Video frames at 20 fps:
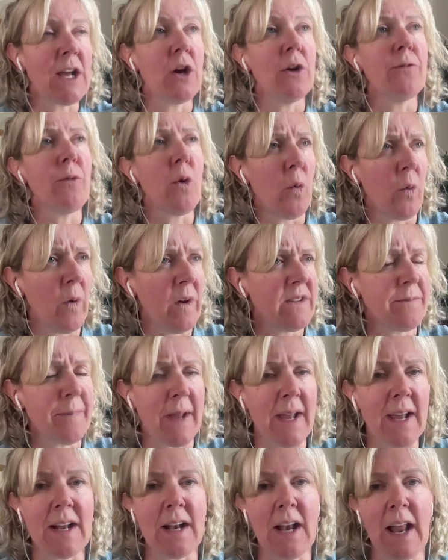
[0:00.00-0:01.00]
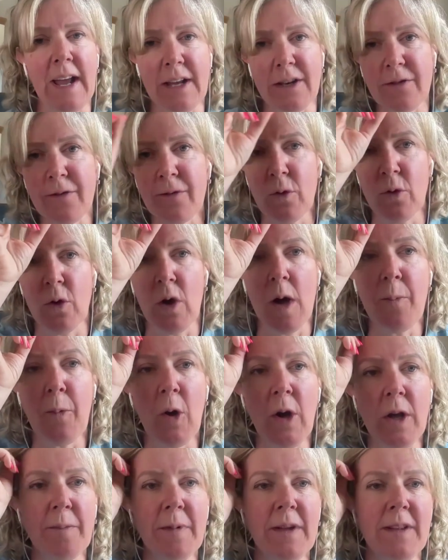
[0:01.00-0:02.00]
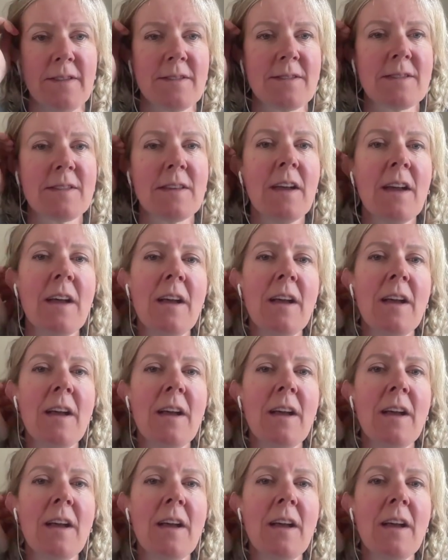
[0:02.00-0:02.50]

of always being late for appointments.